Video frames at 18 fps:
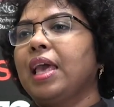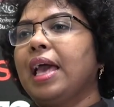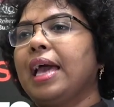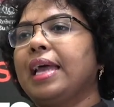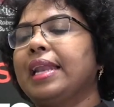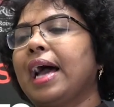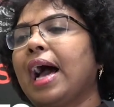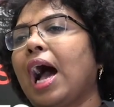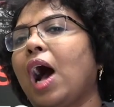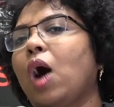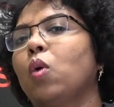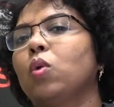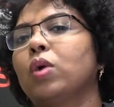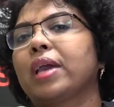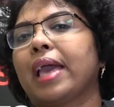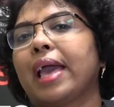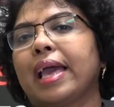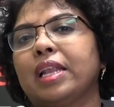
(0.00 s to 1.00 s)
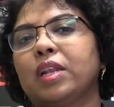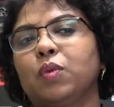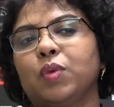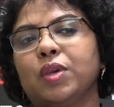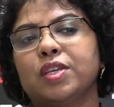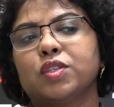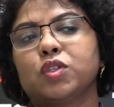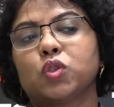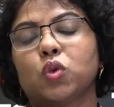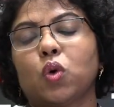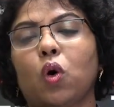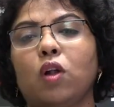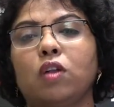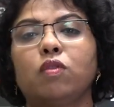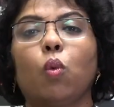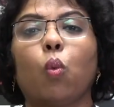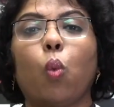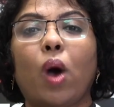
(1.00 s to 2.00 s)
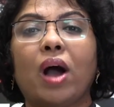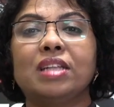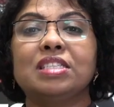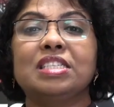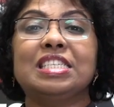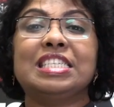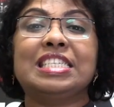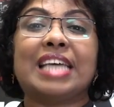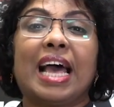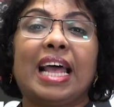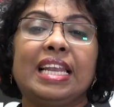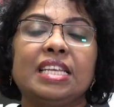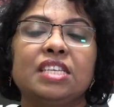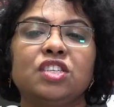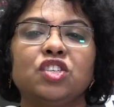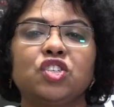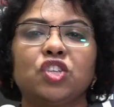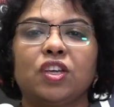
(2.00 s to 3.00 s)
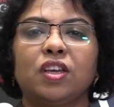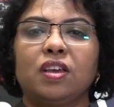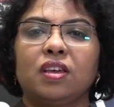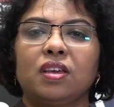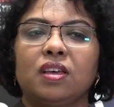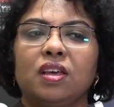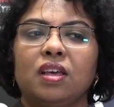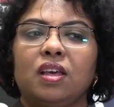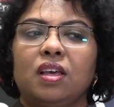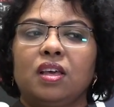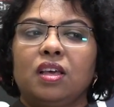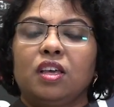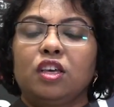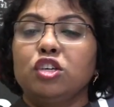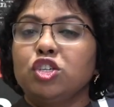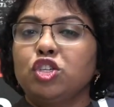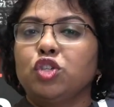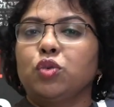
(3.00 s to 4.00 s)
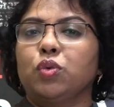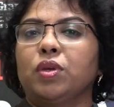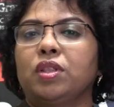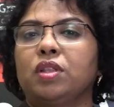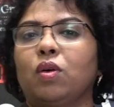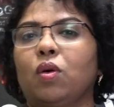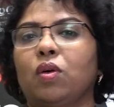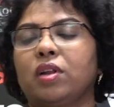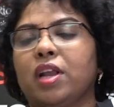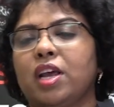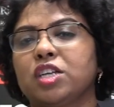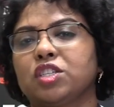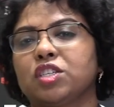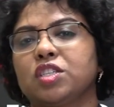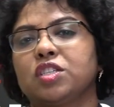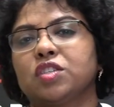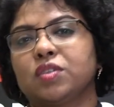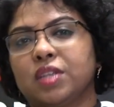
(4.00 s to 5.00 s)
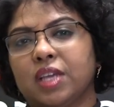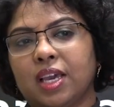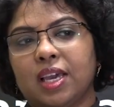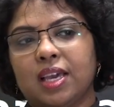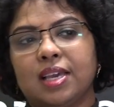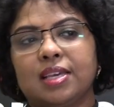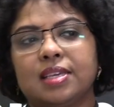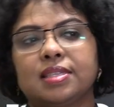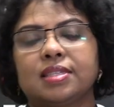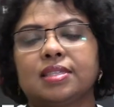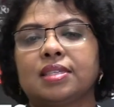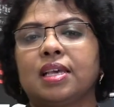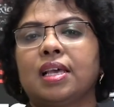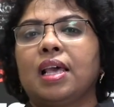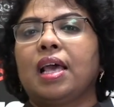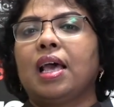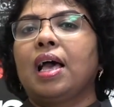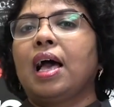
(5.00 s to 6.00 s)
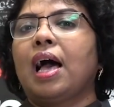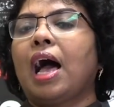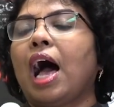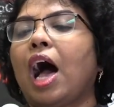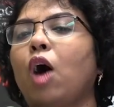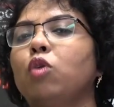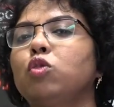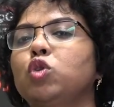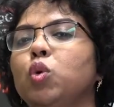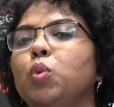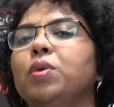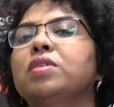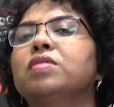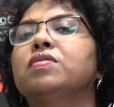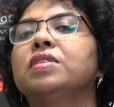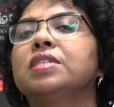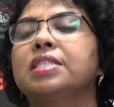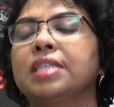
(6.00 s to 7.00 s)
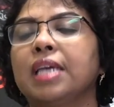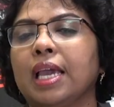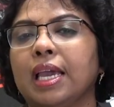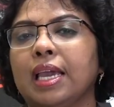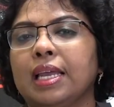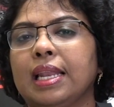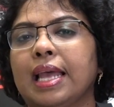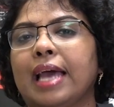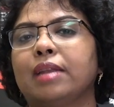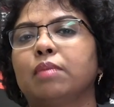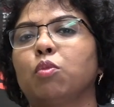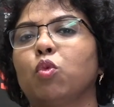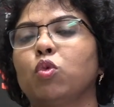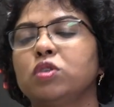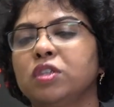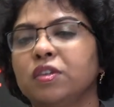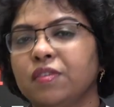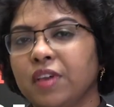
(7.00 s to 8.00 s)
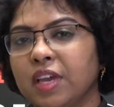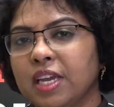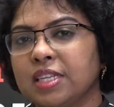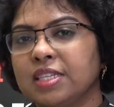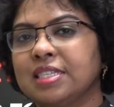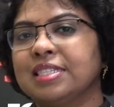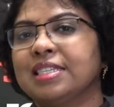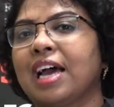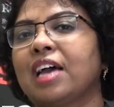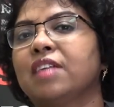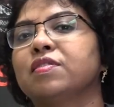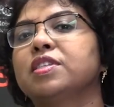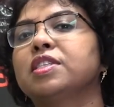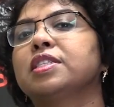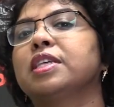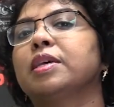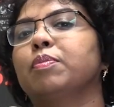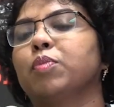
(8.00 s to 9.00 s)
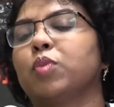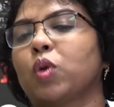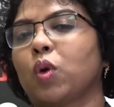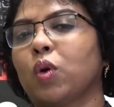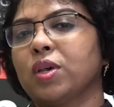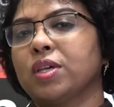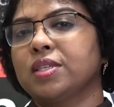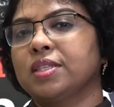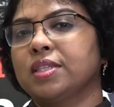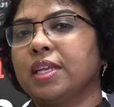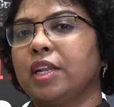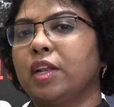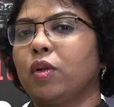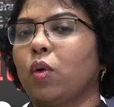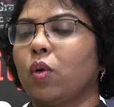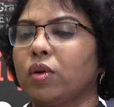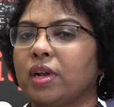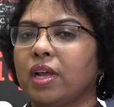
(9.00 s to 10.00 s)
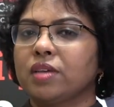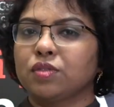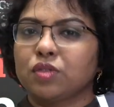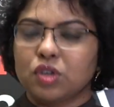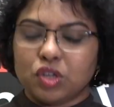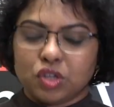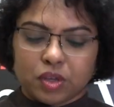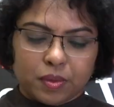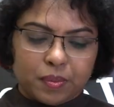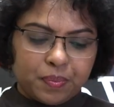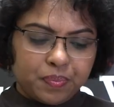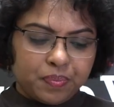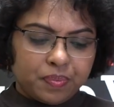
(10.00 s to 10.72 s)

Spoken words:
and how can we solve one challenging issue in the organization today is how do we retain and motivate diverse employees in an organization.